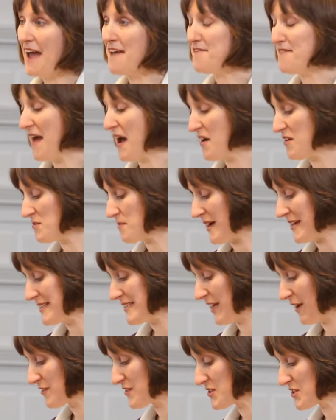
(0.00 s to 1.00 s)
I found
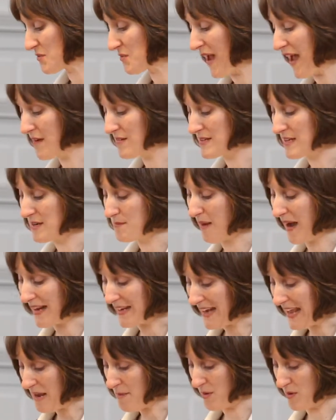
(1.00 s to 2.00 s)
myself surrounded by
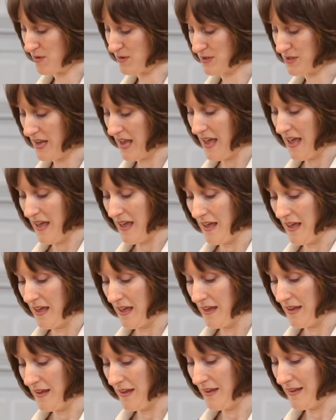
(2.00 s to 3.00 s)
neighbors,
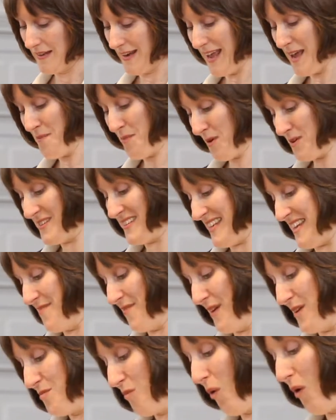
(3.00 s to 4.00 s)
neighbors
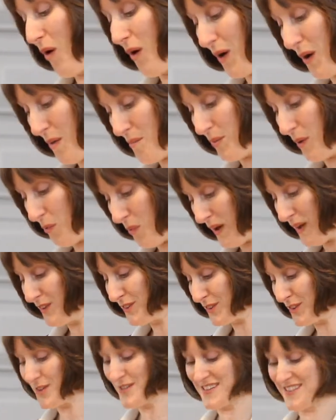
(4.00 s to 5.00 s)
even more
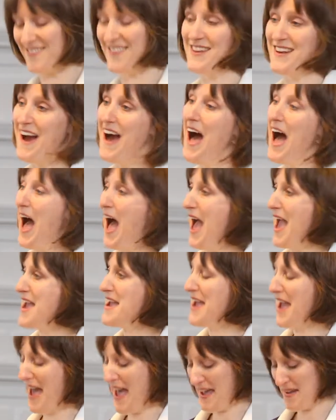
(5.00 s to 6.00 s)
bewildered than
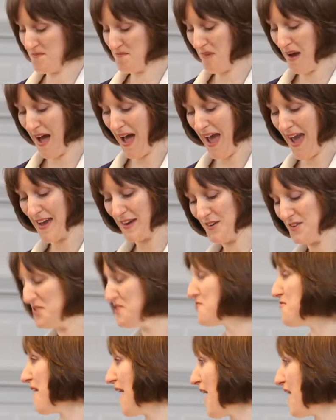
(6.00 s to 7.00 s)
I at my
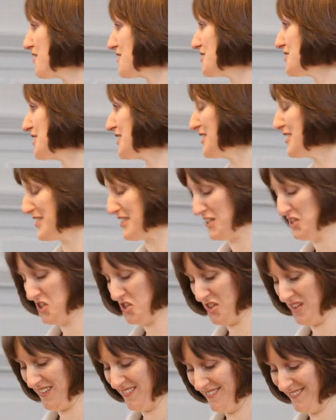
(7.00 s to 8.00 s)
newfound
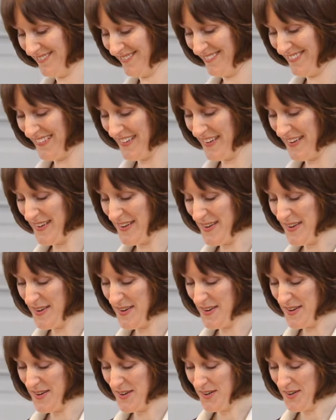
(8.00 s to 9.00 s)
condition.
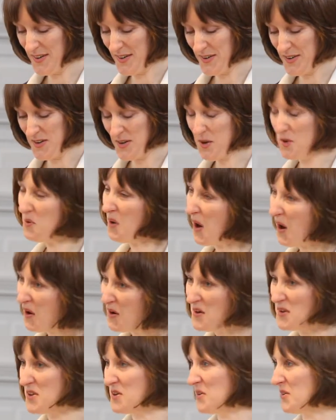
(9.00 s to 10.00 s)
Who
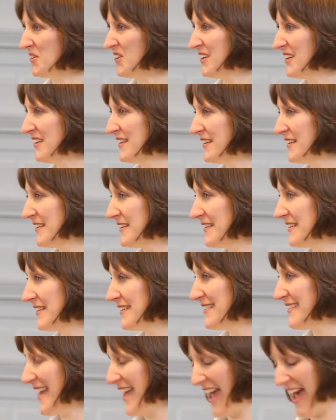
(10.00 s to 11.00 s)
are you?
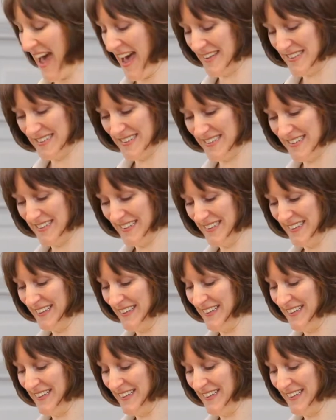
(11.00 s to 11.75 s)
They asked.